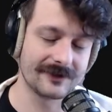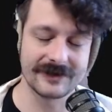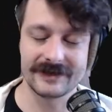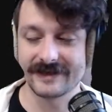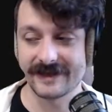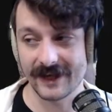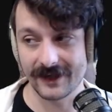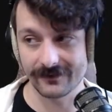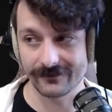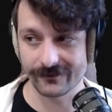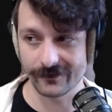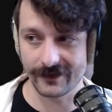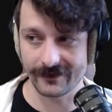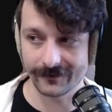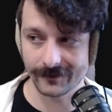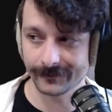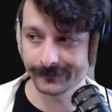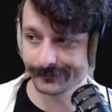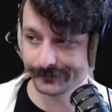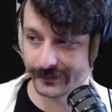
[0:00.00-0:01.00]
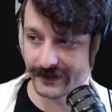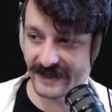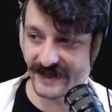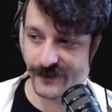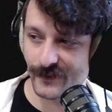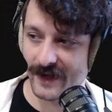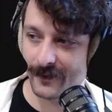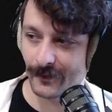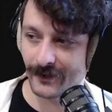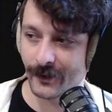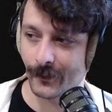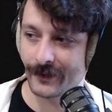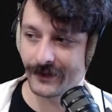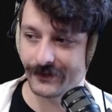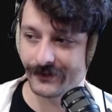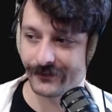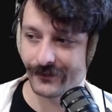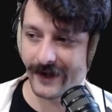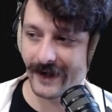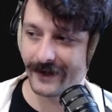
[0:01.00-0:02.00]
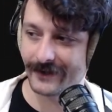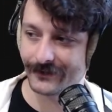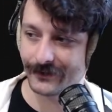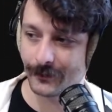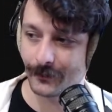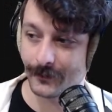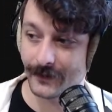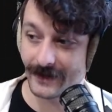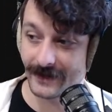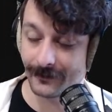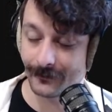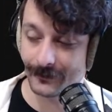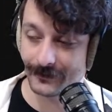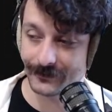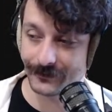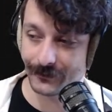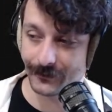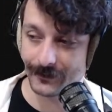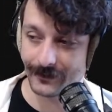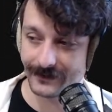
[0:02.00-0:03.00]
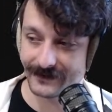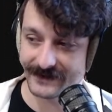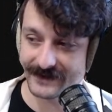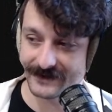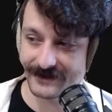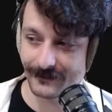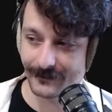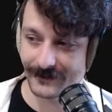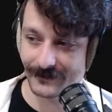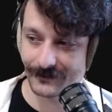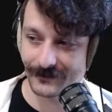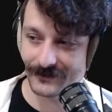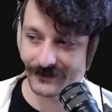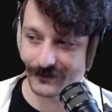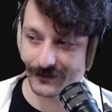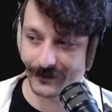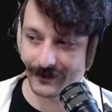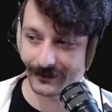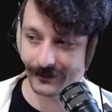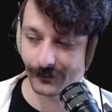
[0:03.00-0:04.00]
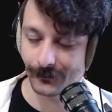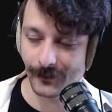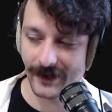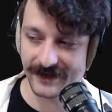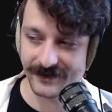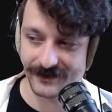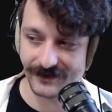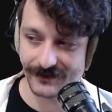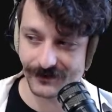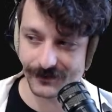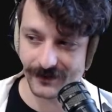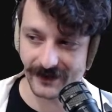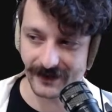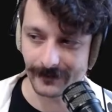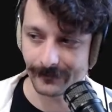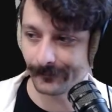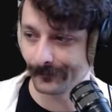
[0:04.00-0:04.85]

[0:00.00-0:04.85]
It's taking forever. Please wait while your Windows files are being restored. System is restoring the registry.